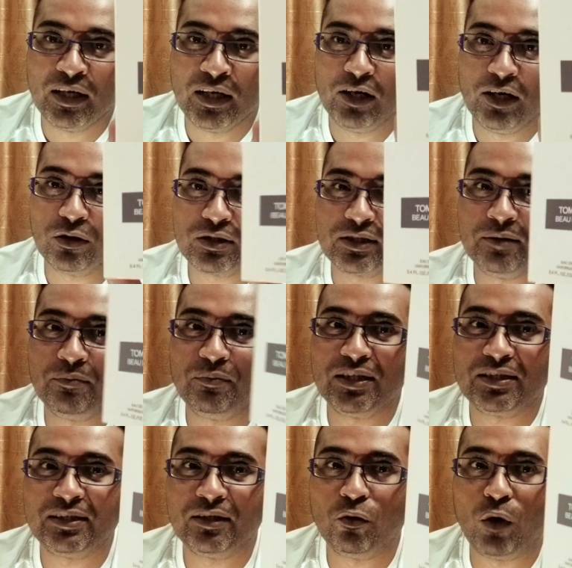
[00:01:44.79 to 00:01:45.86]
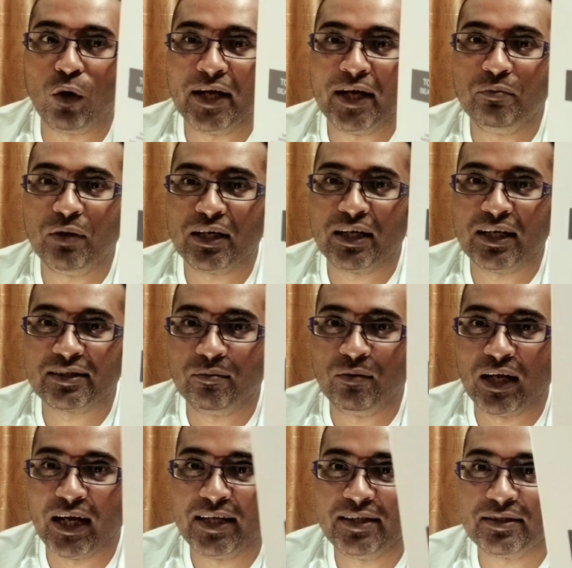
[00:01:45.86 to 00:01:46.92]
It looks simplistic white, but it has some
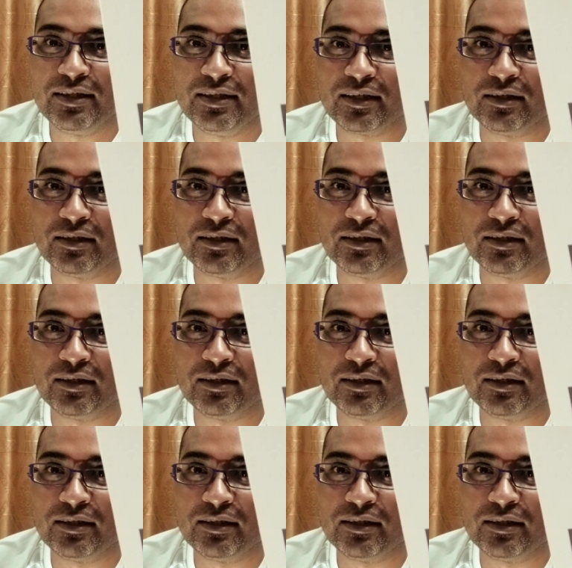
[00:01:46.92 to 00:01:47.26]
lines that